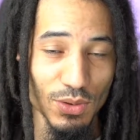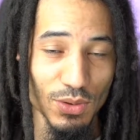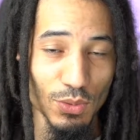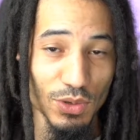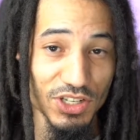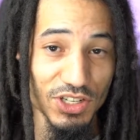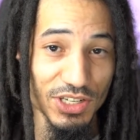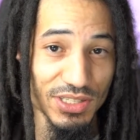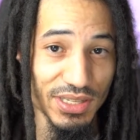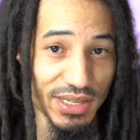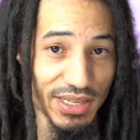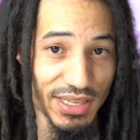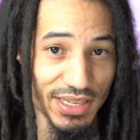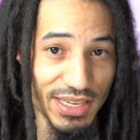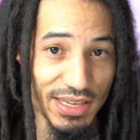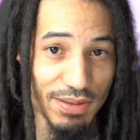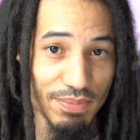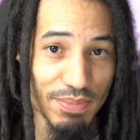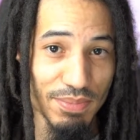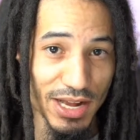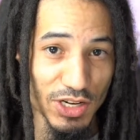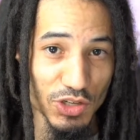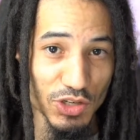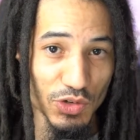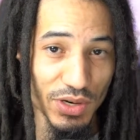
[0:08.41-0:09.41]
which is a key
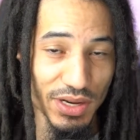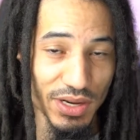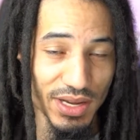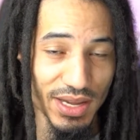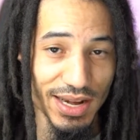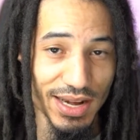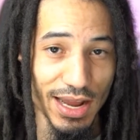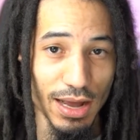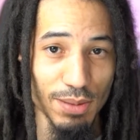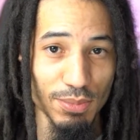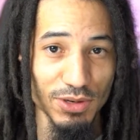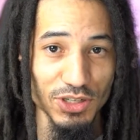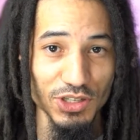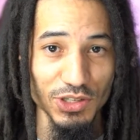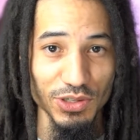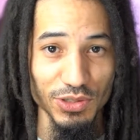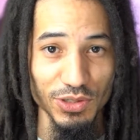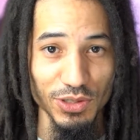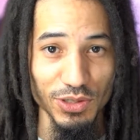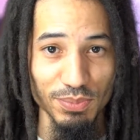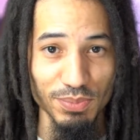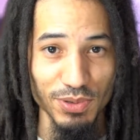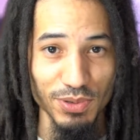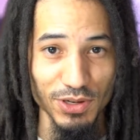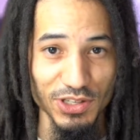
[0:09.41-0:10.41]
metric and how much
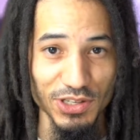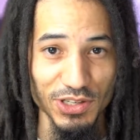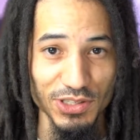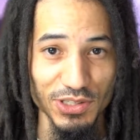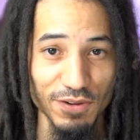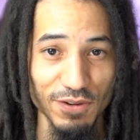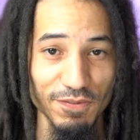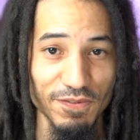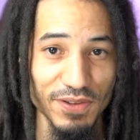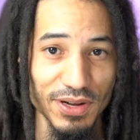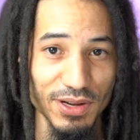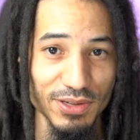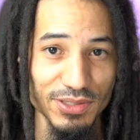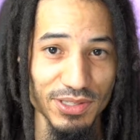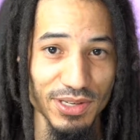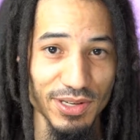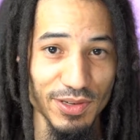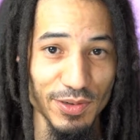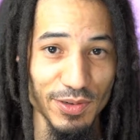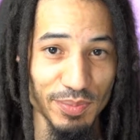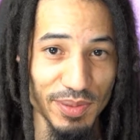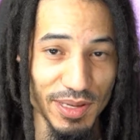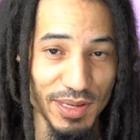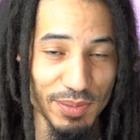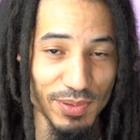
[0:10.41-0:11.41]
YouTube pushes your videos to
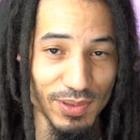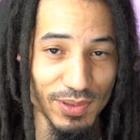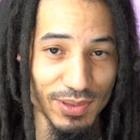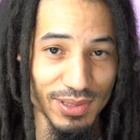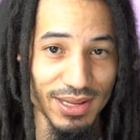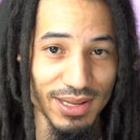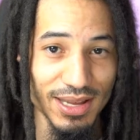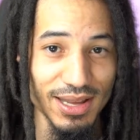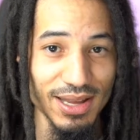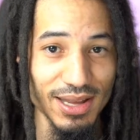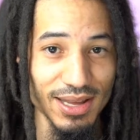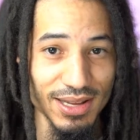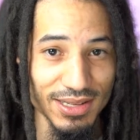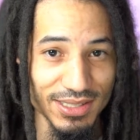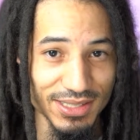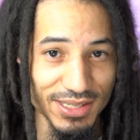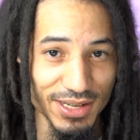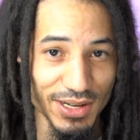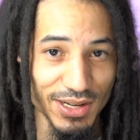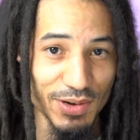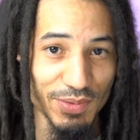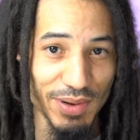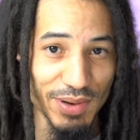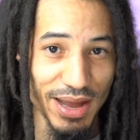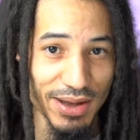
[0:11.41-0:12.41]
new people,
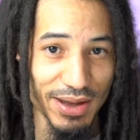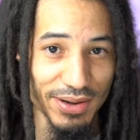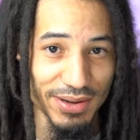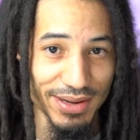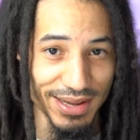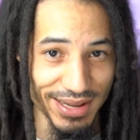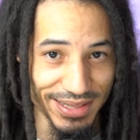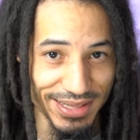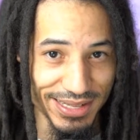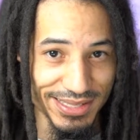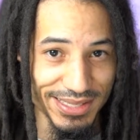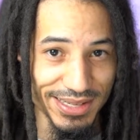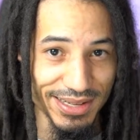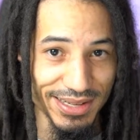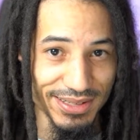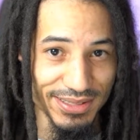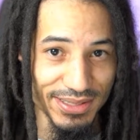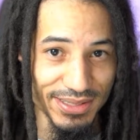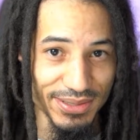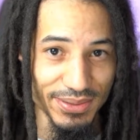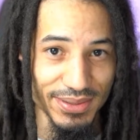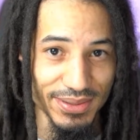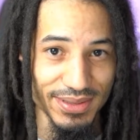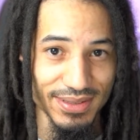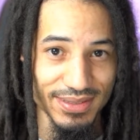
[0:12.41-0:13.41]
stick around and let's get
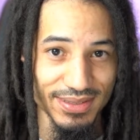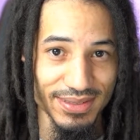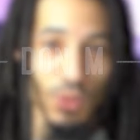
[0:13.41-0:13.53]
into it.